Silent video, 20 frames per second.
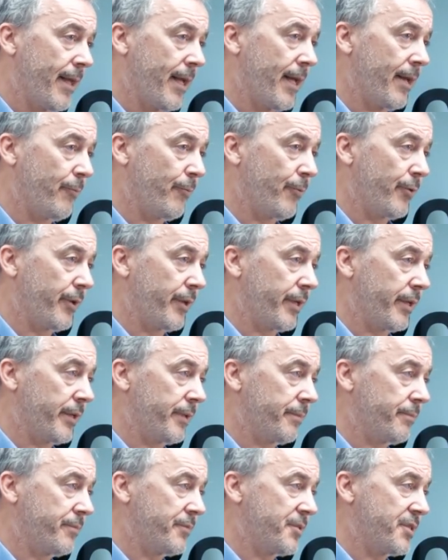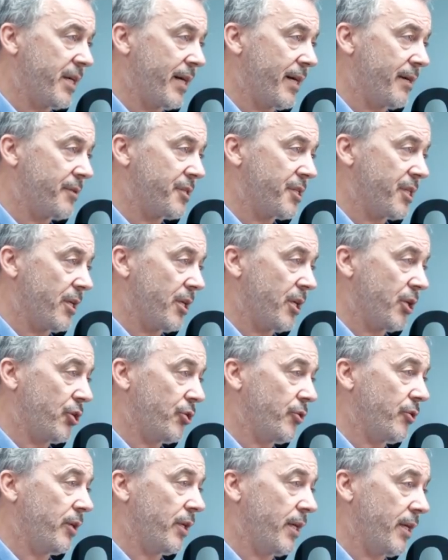and one of the terrorists at Loch
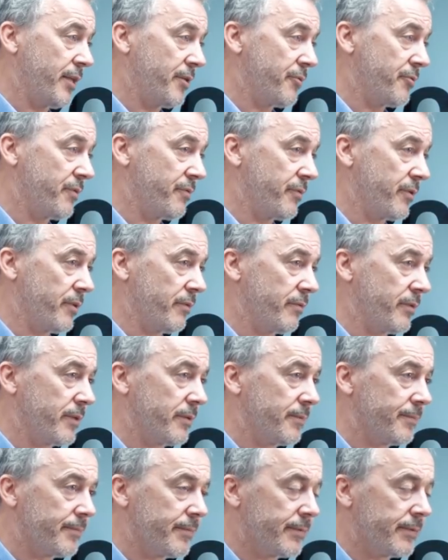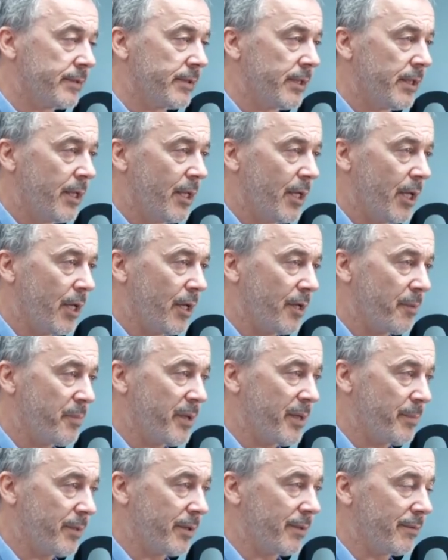Gall had the revolver. A lot of
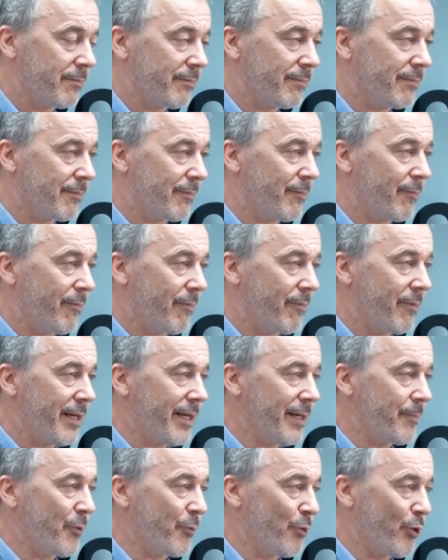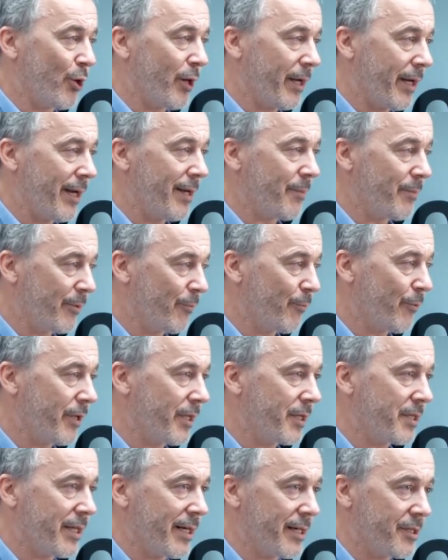people named the wrong guy, but one of
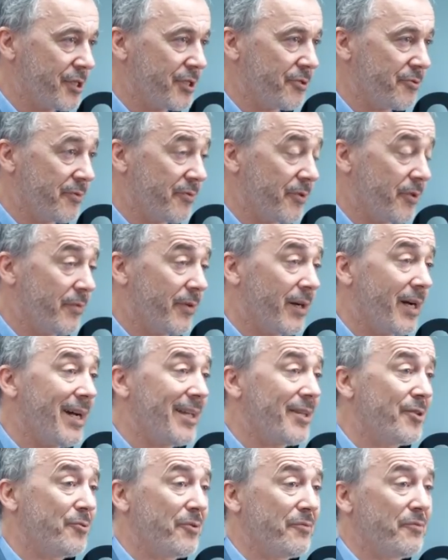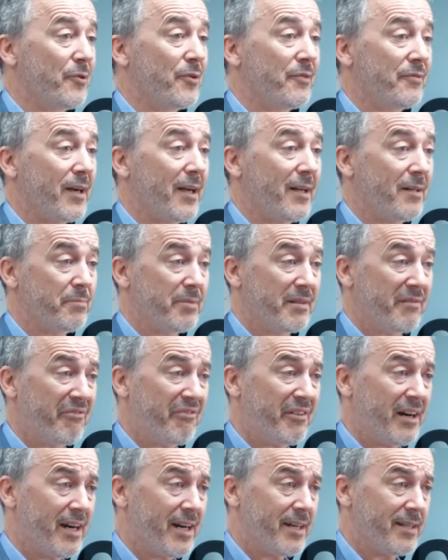the terrorists had a revolver, and the revolver had been
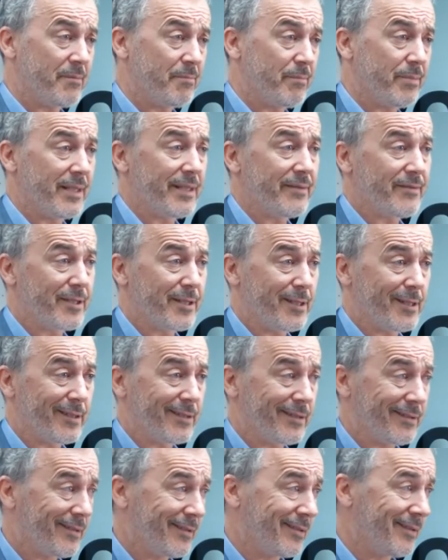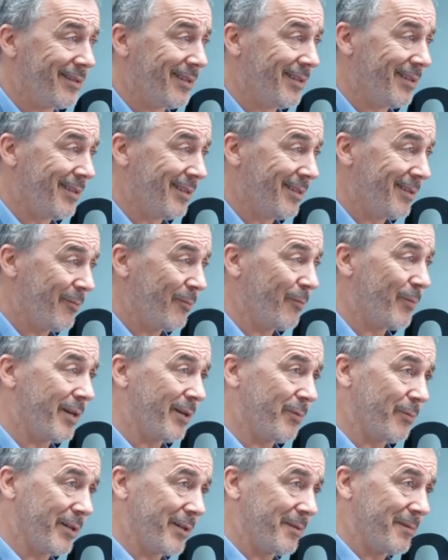fired, believe it or not, when
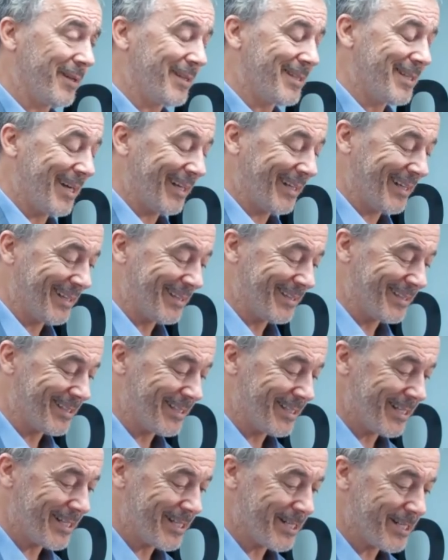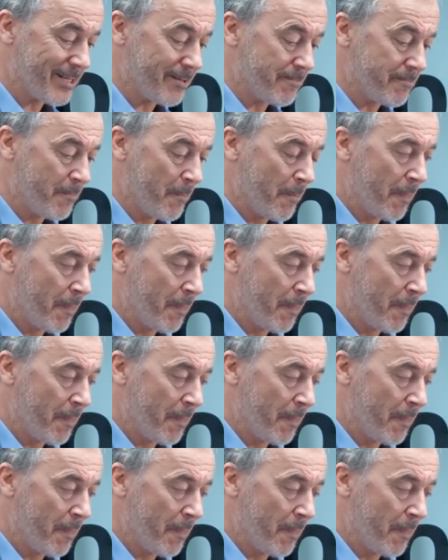they were attacking the station.